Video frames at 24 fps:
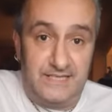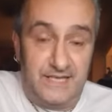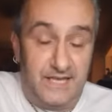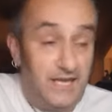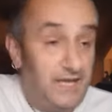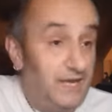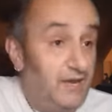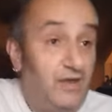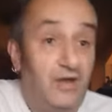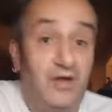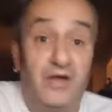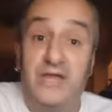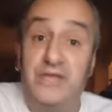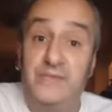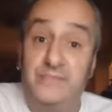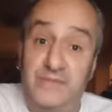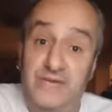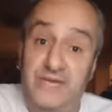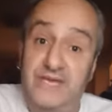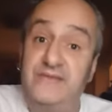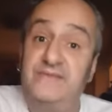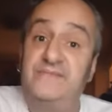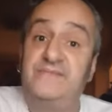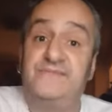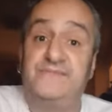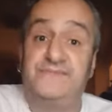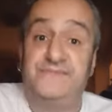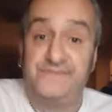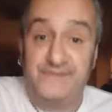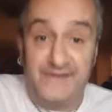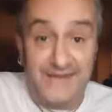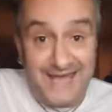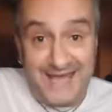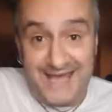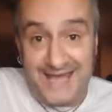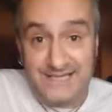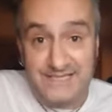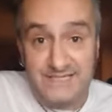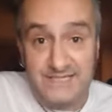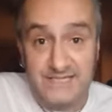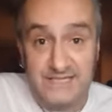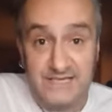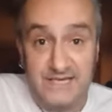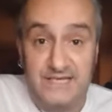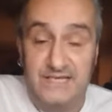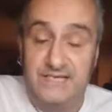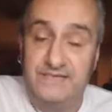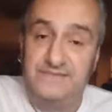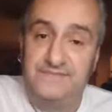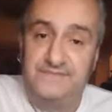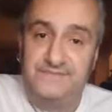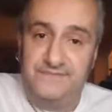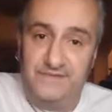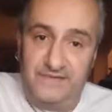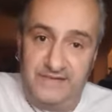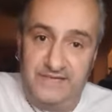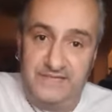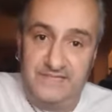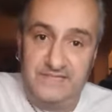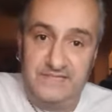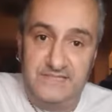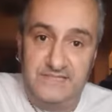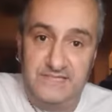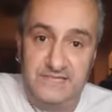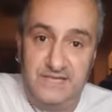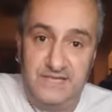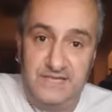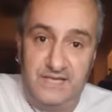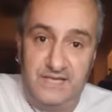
and I mean flat, in a fight